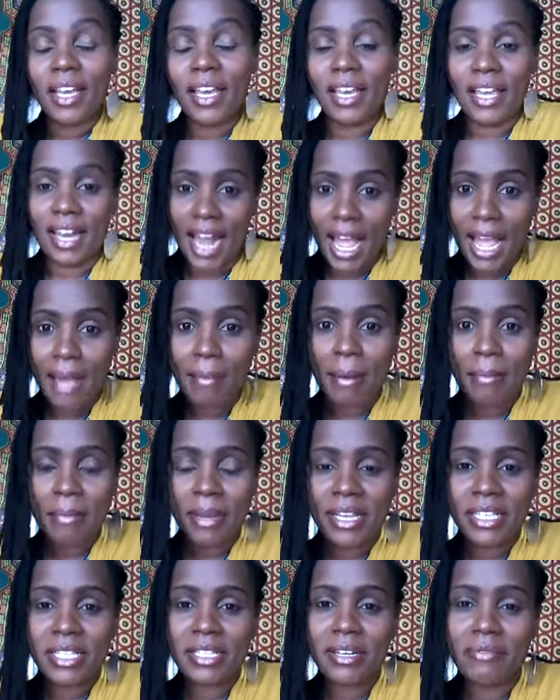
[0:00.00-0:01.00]
and I am a
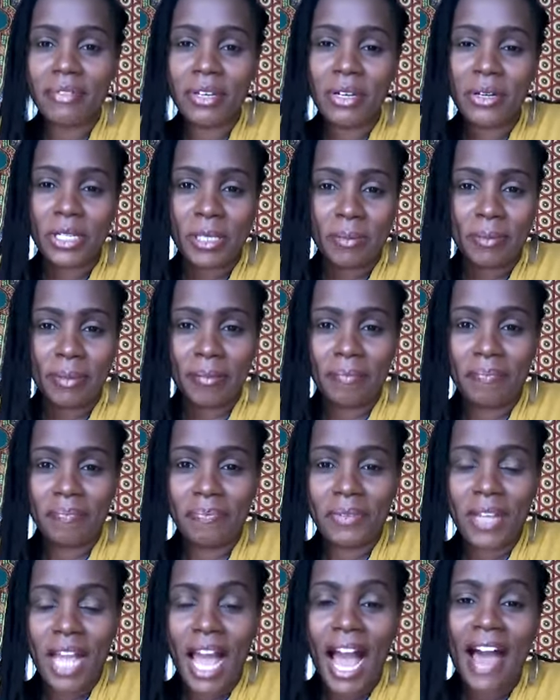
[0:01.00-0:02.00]
minister of the gospel.
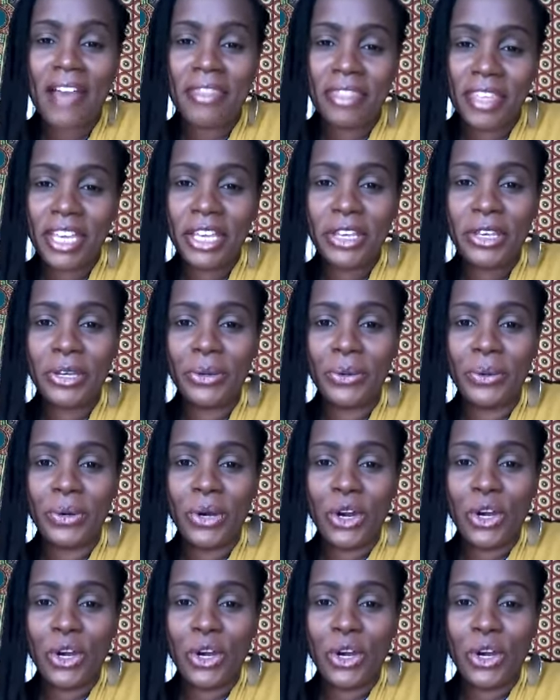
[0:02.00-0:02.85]
I thank you